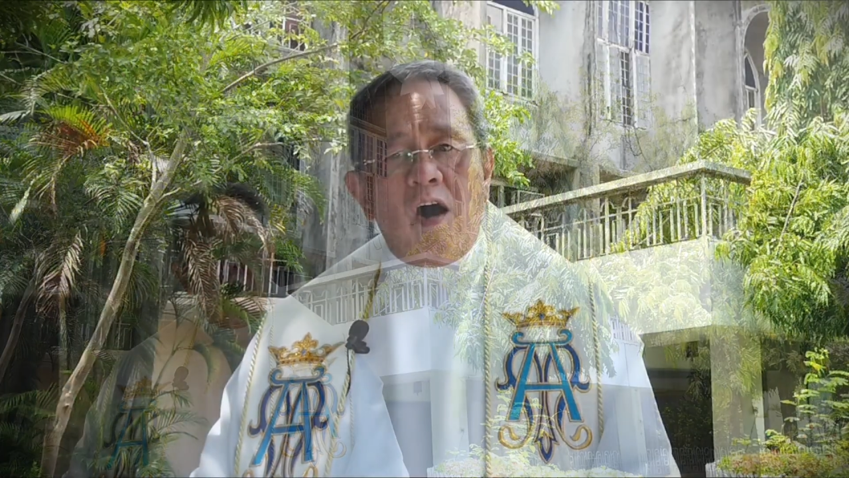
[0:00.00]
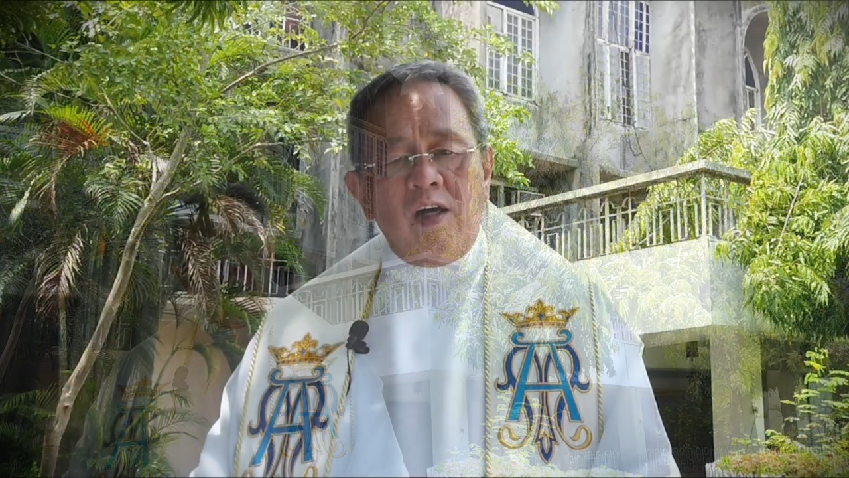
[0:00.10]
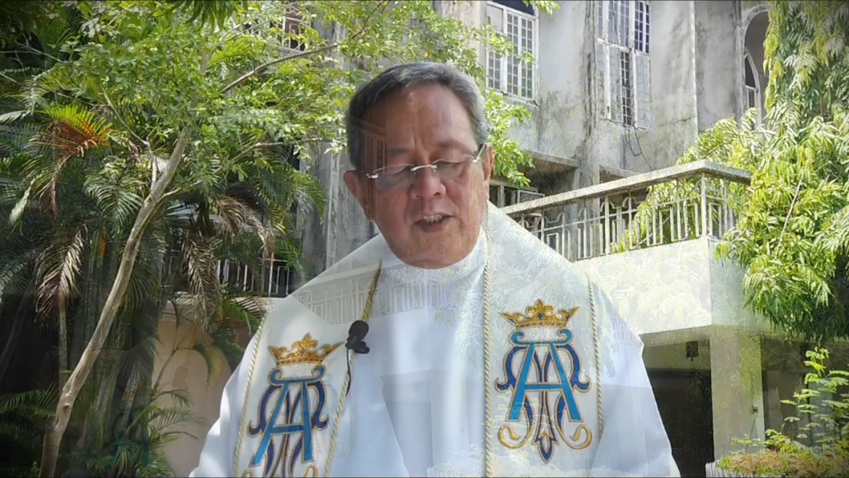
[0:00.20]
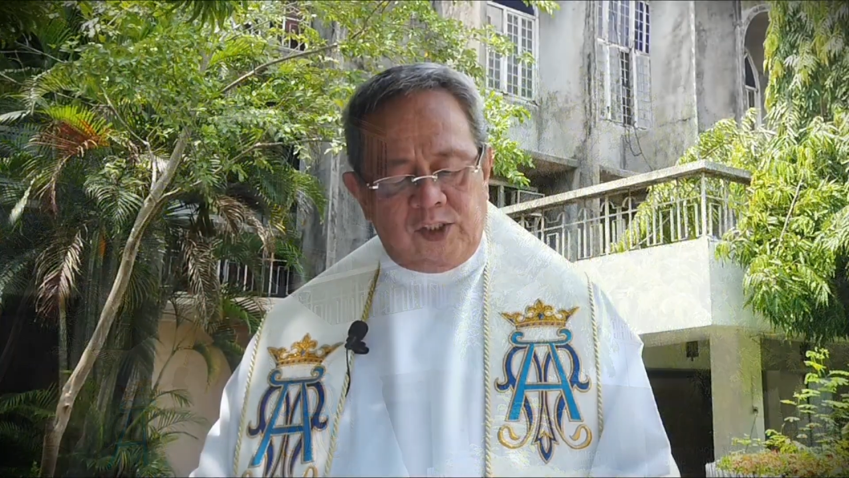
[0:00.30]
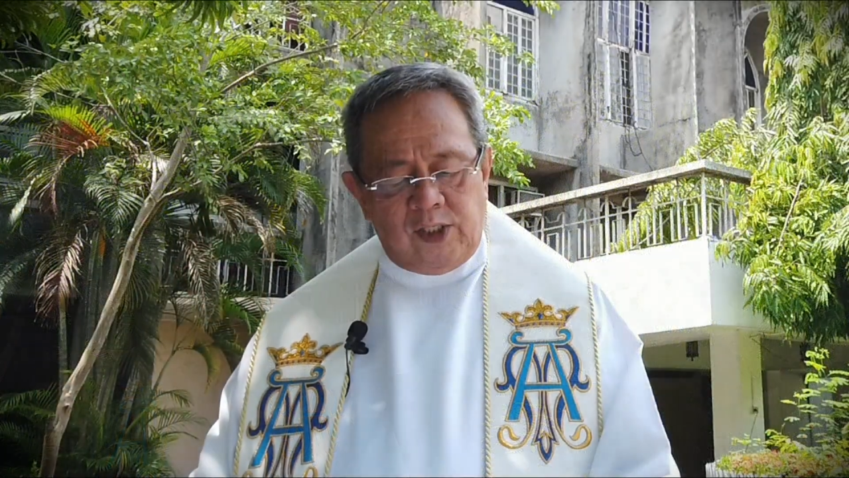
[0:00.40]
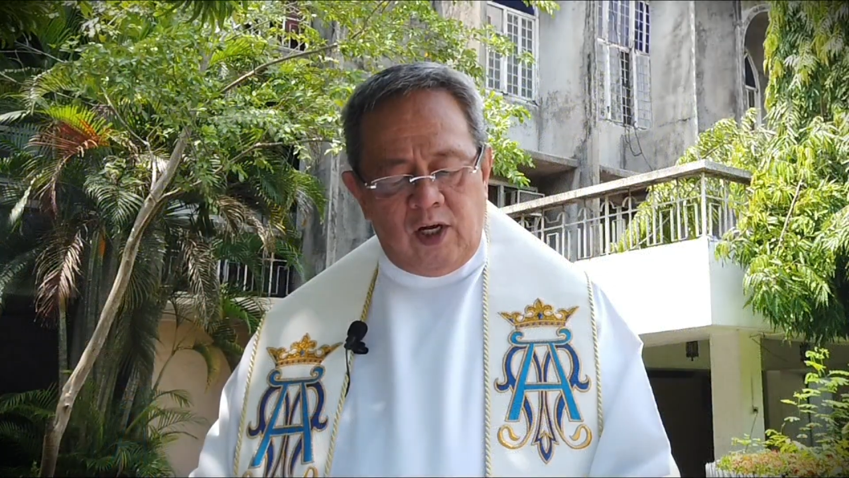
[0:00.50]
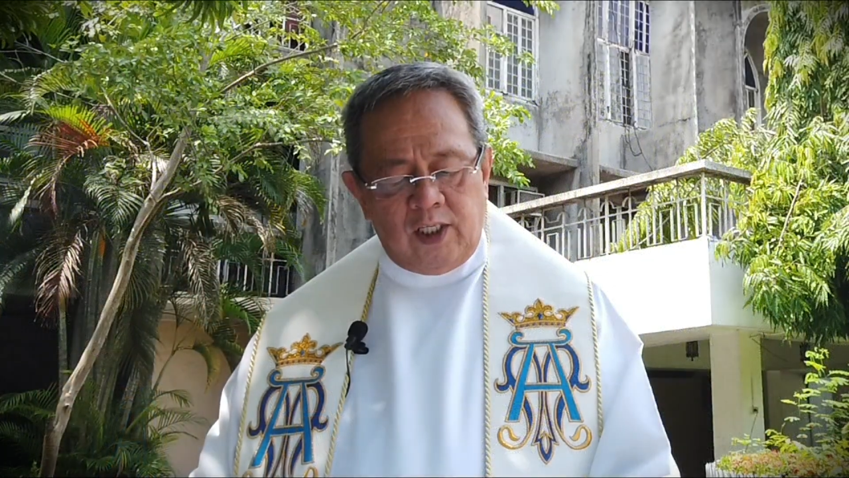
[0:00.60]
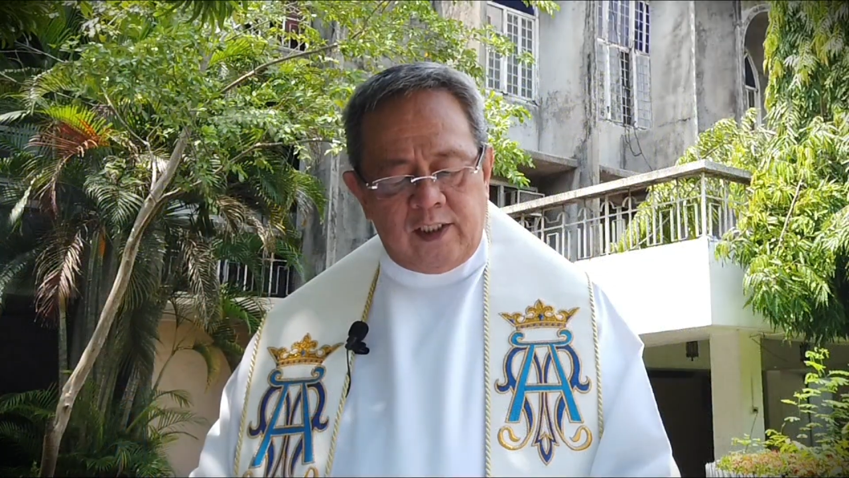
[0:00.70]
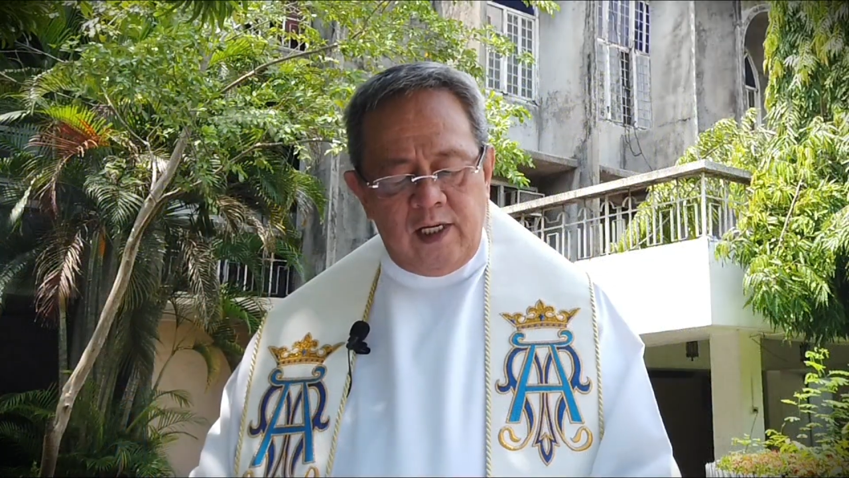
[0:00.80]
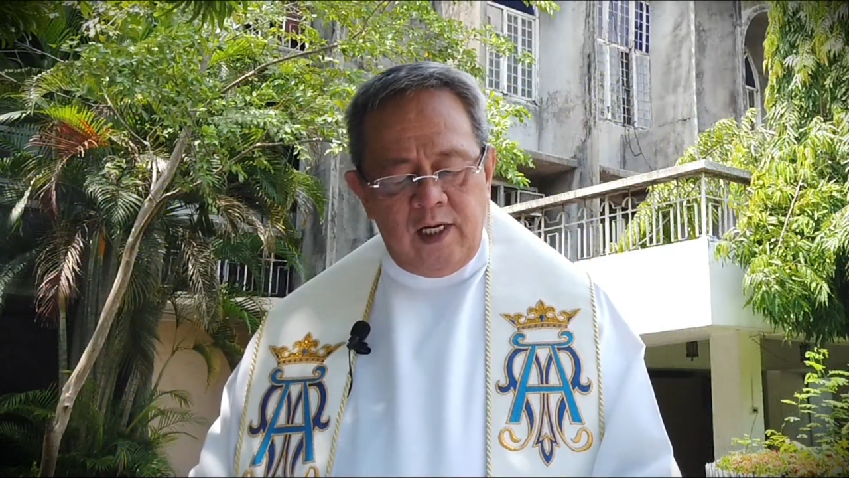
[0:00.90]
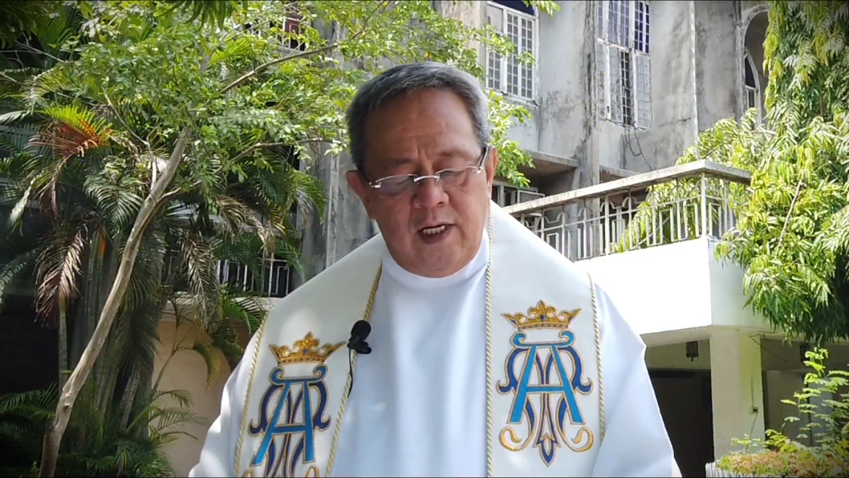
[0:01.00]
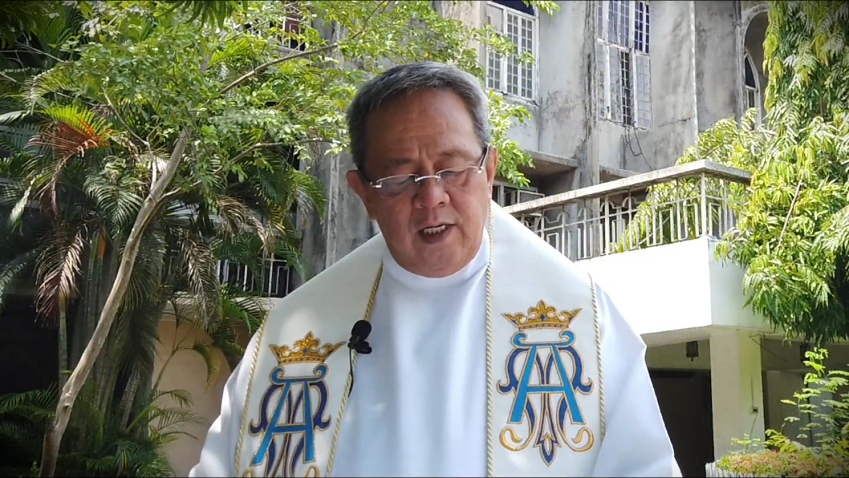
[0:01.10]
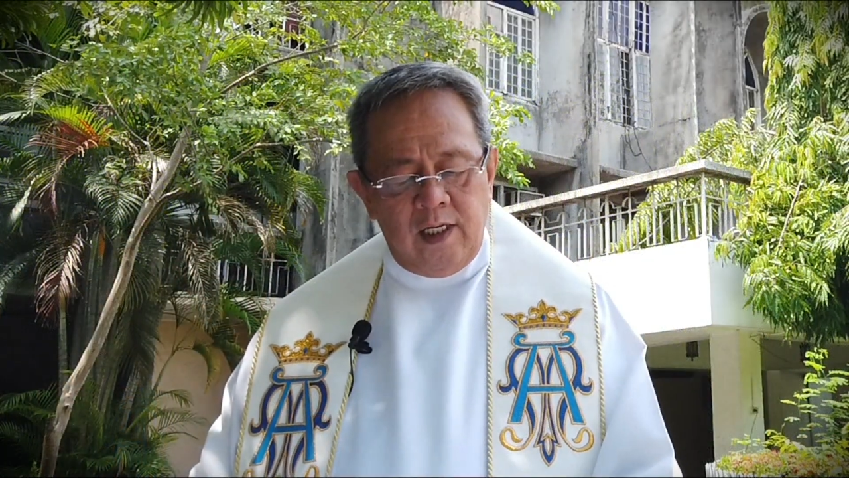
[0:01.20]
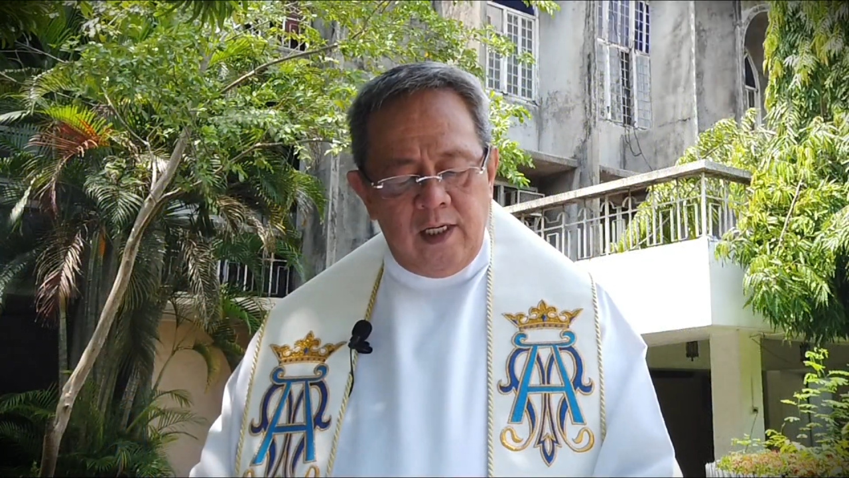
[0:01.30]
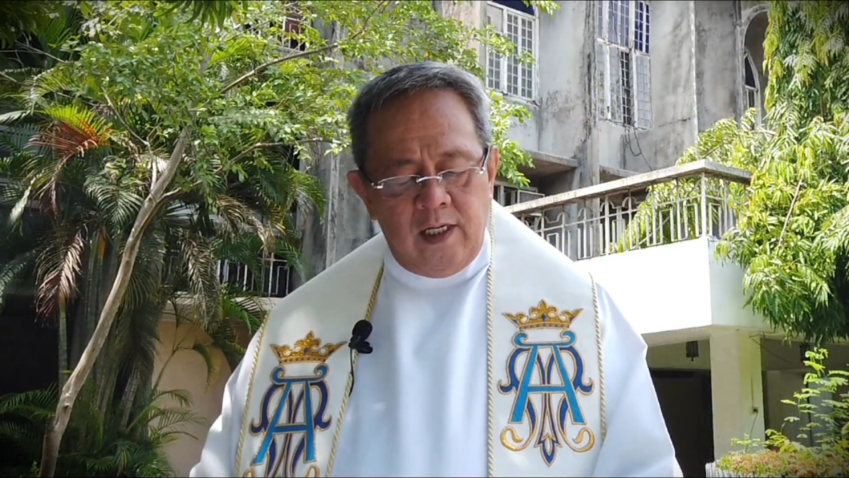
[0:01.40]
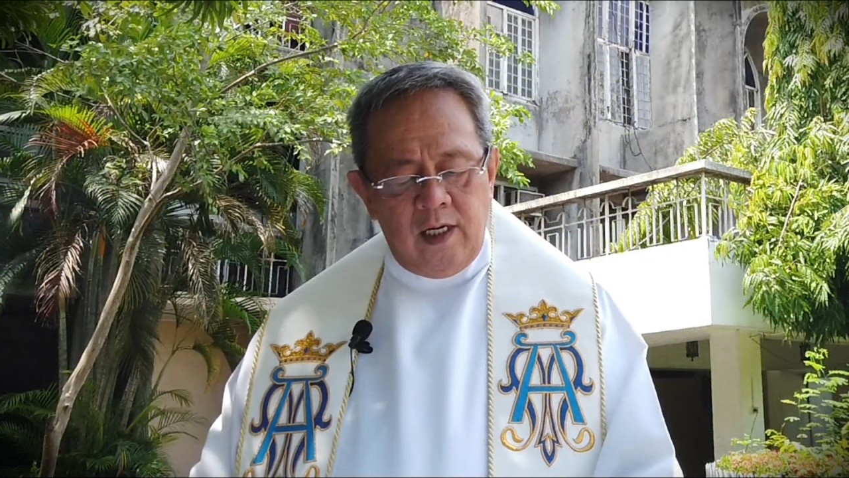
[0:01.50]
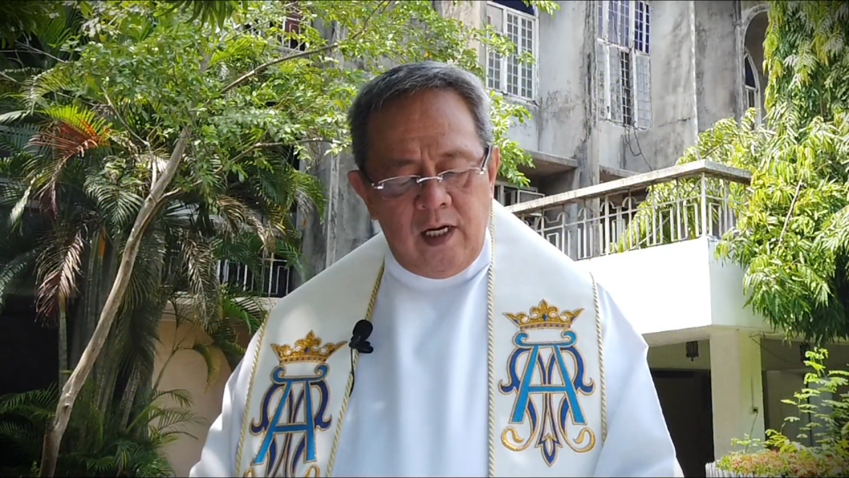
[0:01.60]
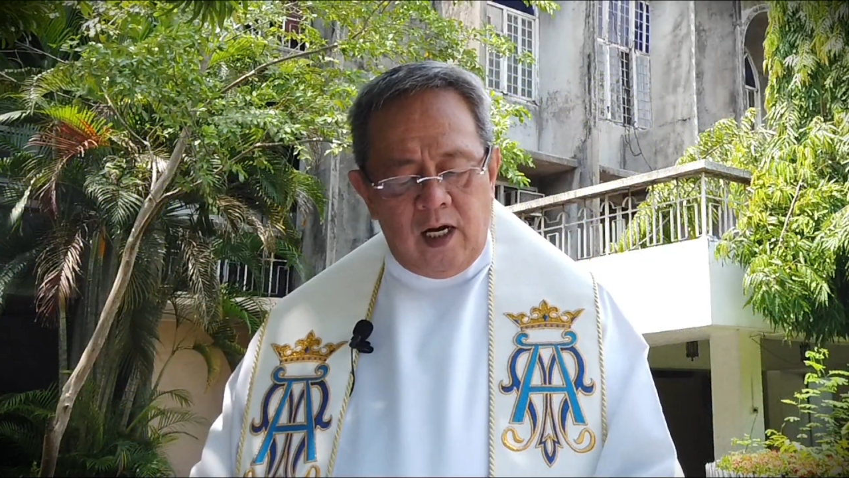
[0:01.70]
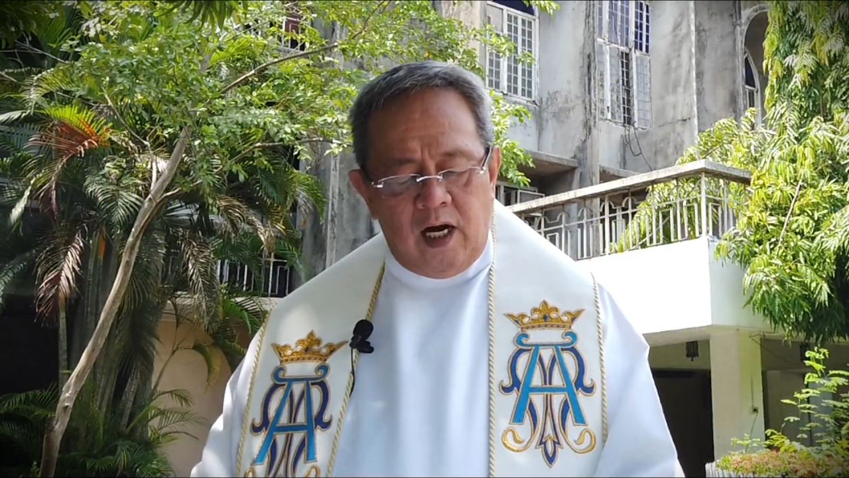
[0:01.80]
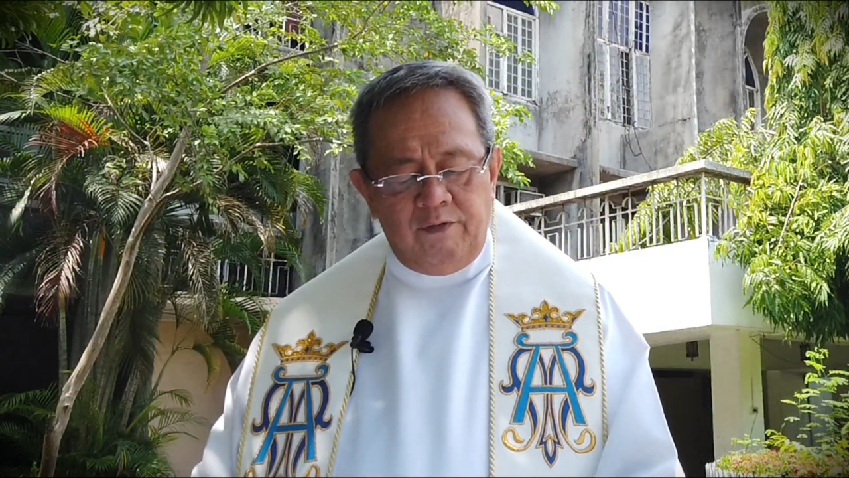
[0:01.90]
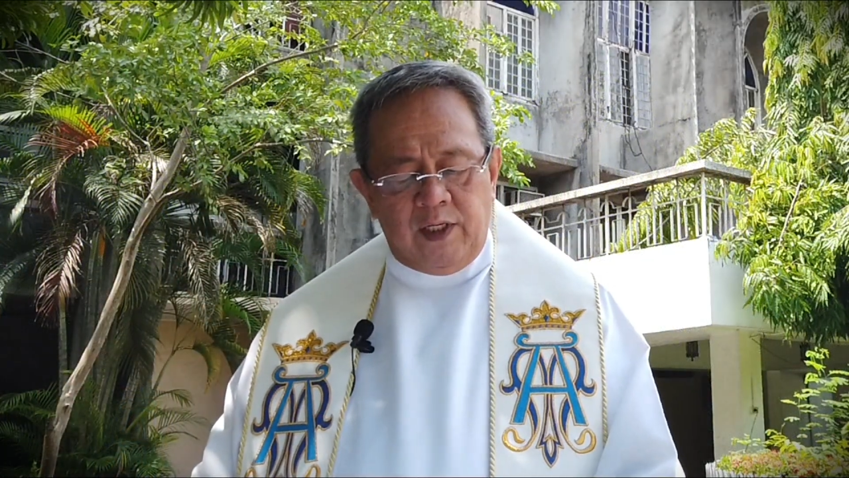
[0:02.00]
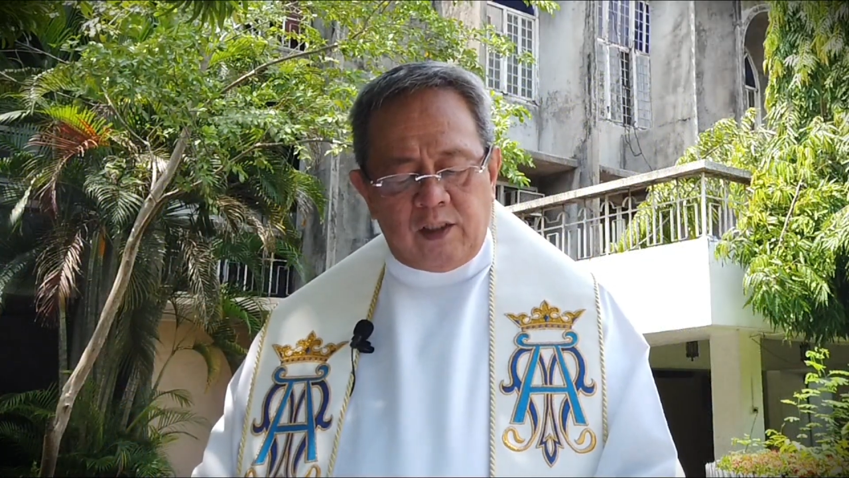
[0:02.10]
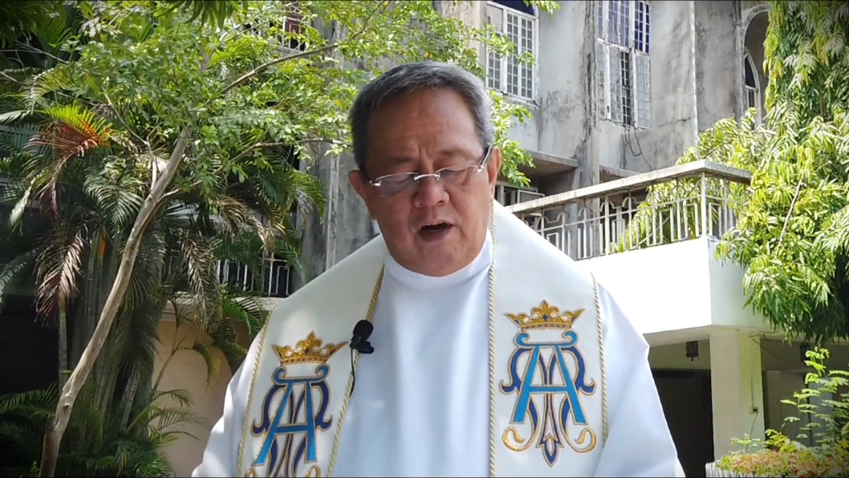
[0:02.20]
the onslaught of the